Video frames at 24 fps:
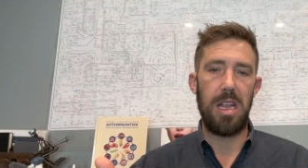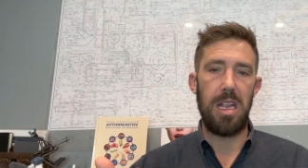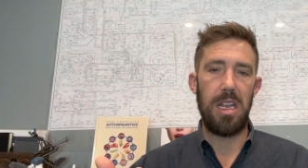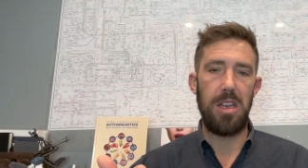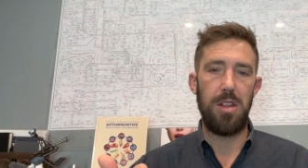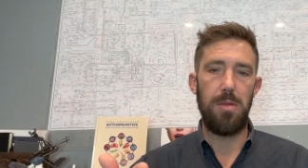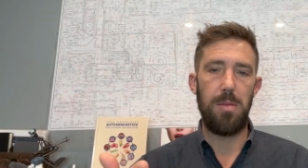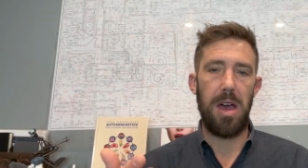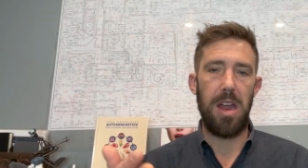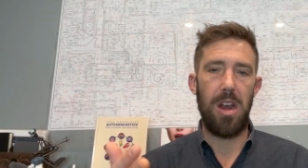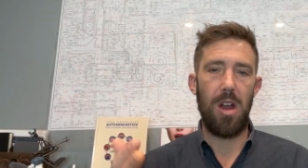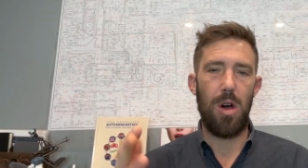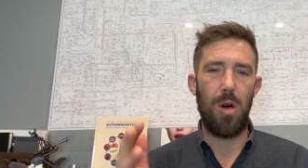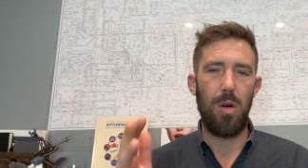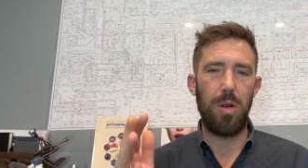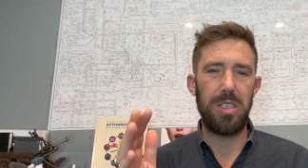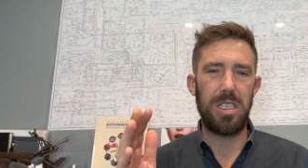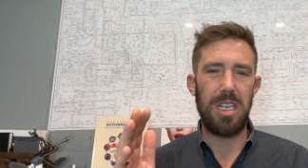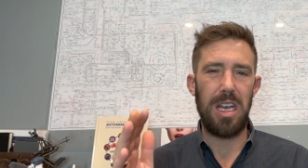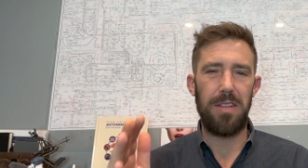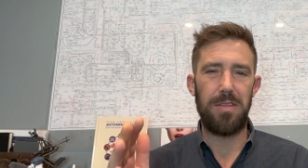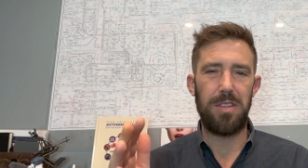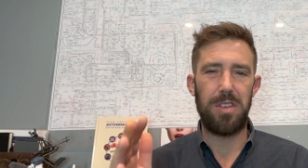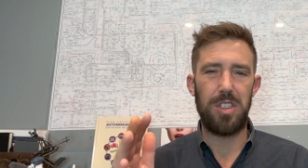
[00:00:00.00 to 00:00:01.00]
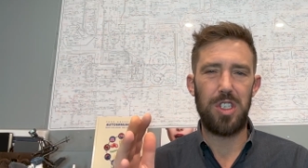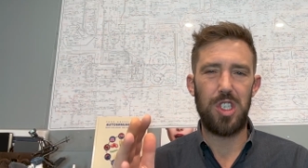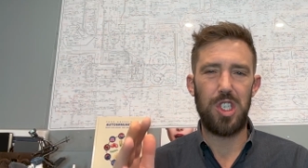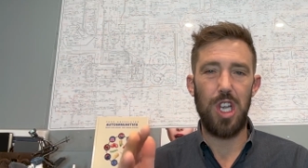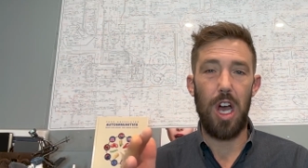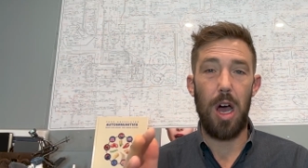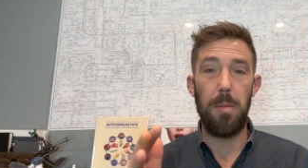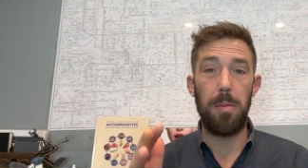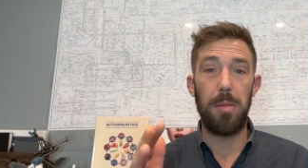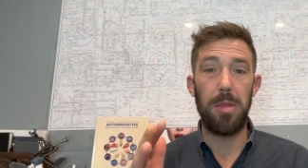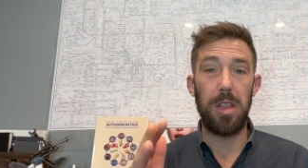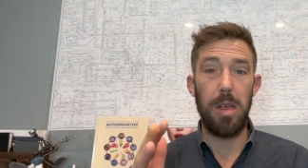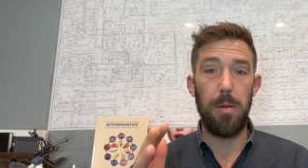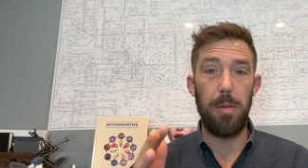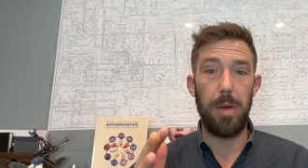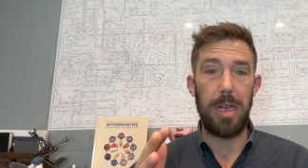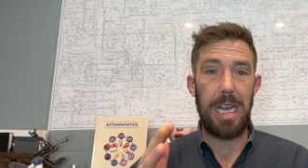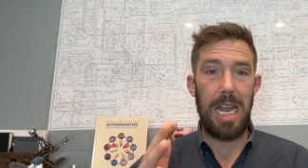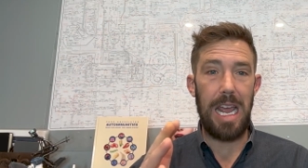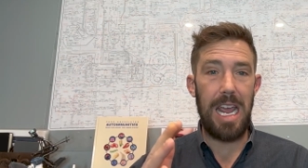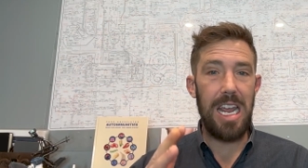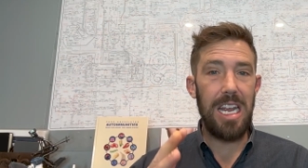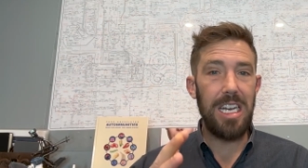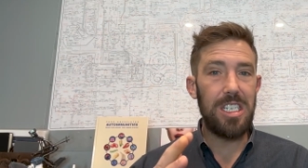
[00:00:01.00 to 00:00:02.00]
and you might always have some
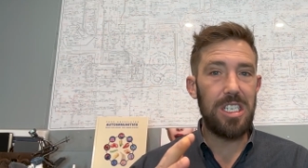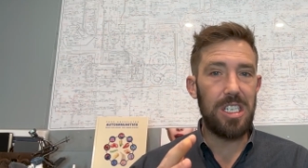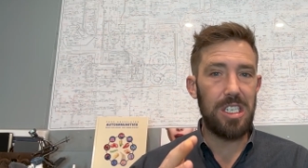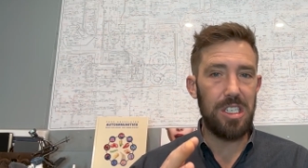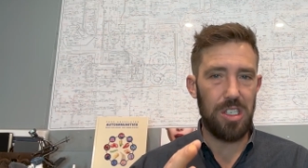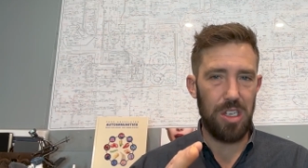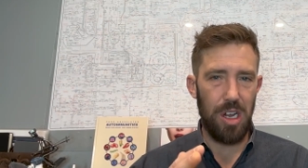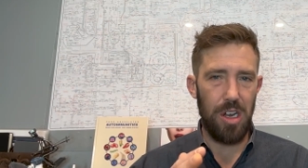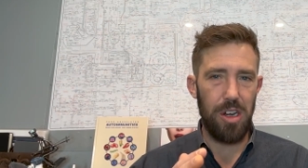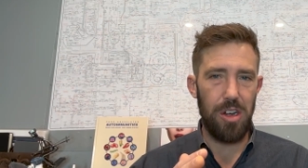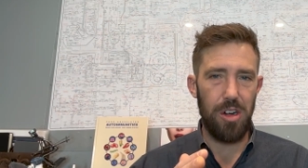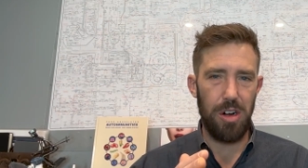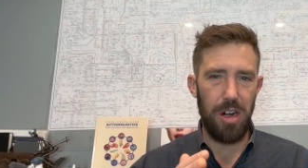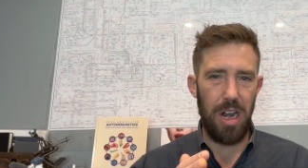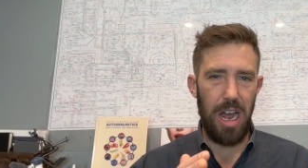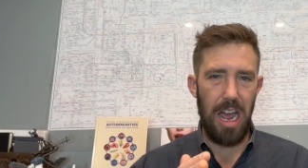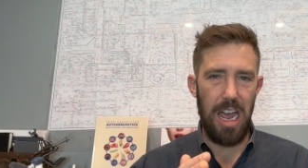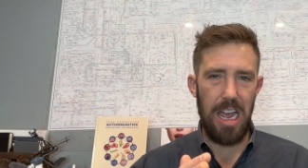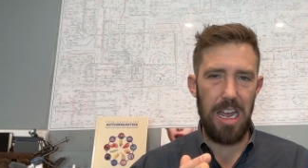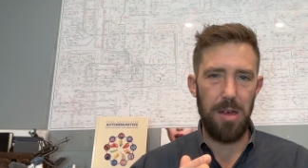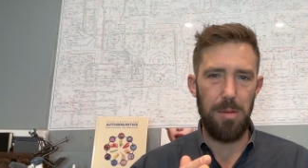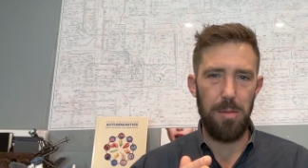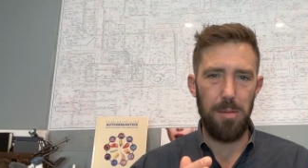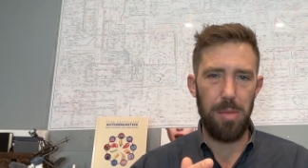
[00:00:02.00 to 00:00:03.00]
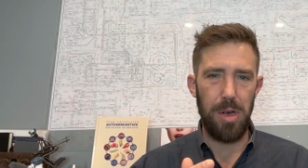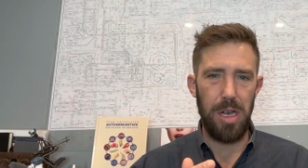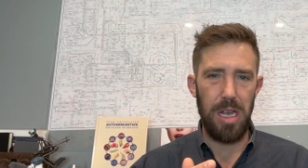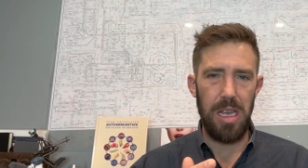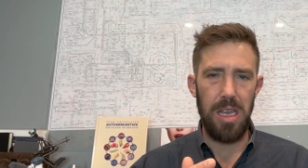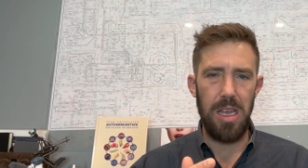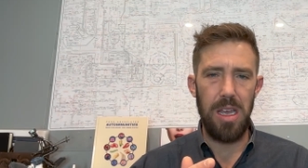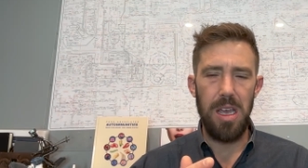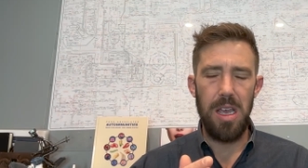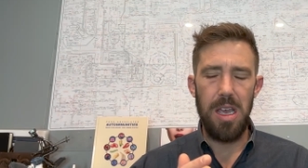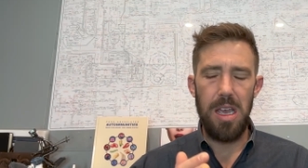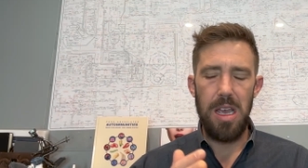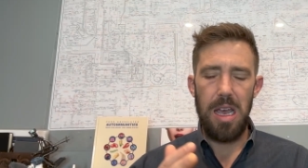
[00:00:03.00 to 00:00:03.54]
limitations on your diet but